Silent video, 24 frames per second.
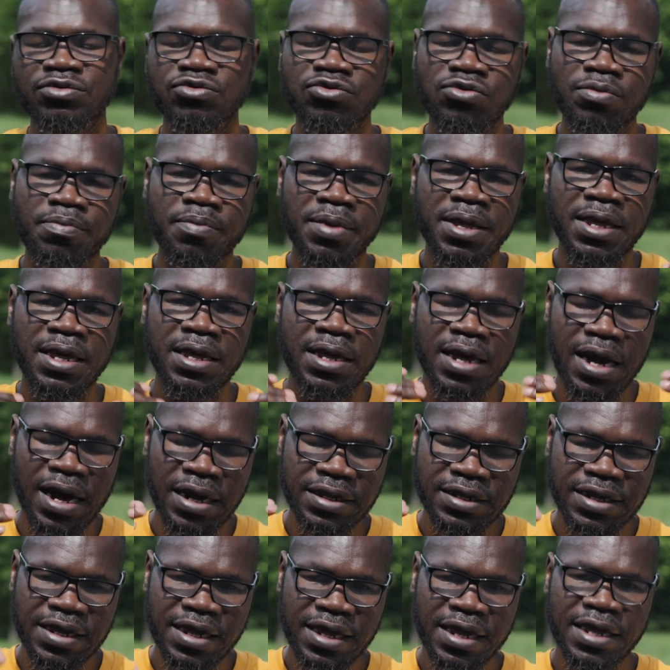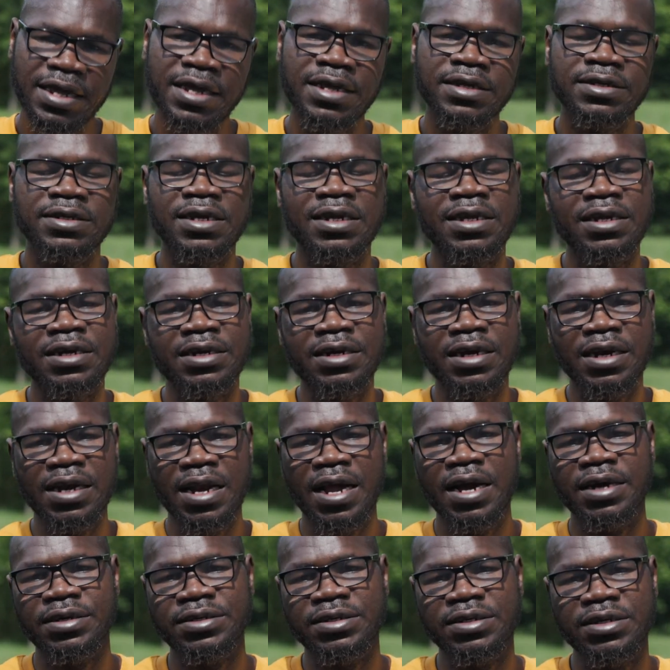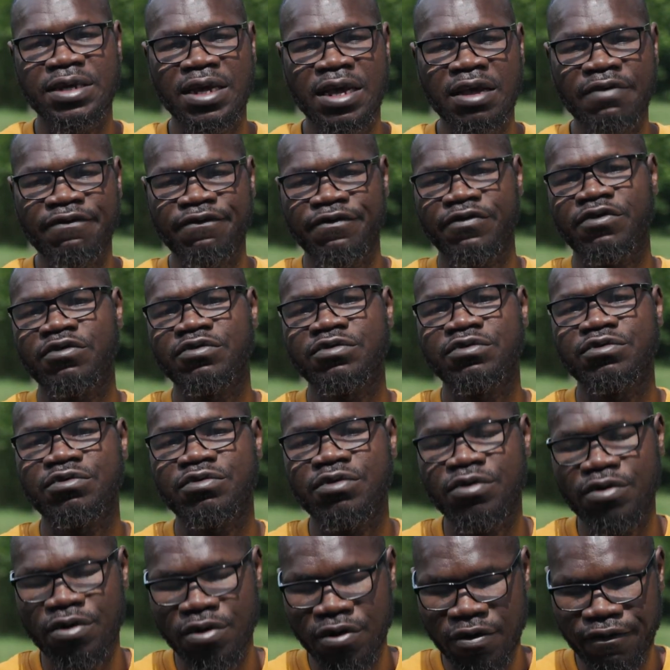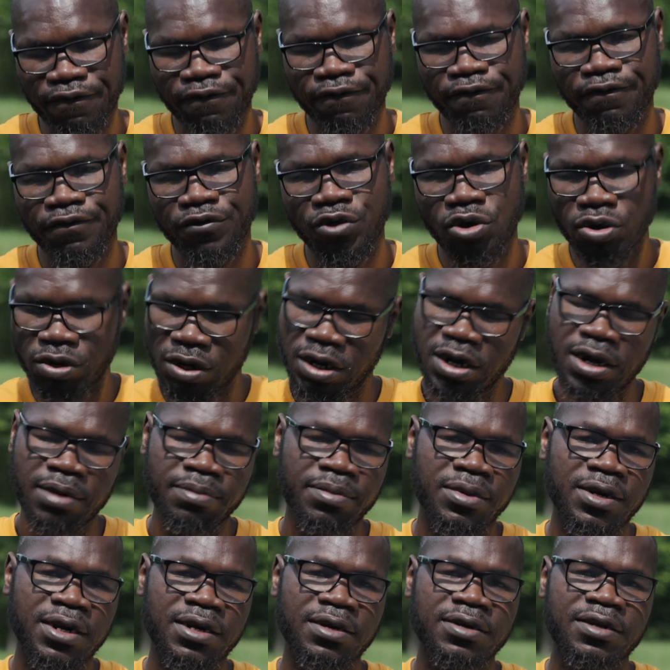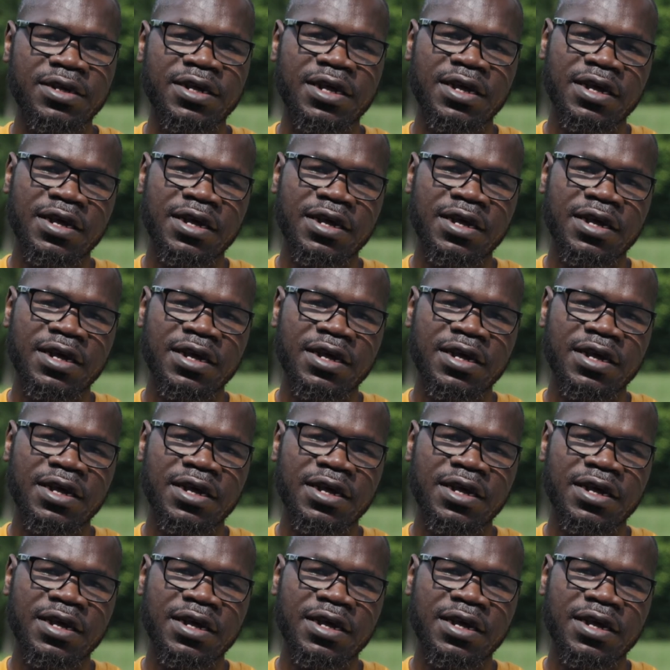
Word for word: to be at ease and relaxed in front of your camera.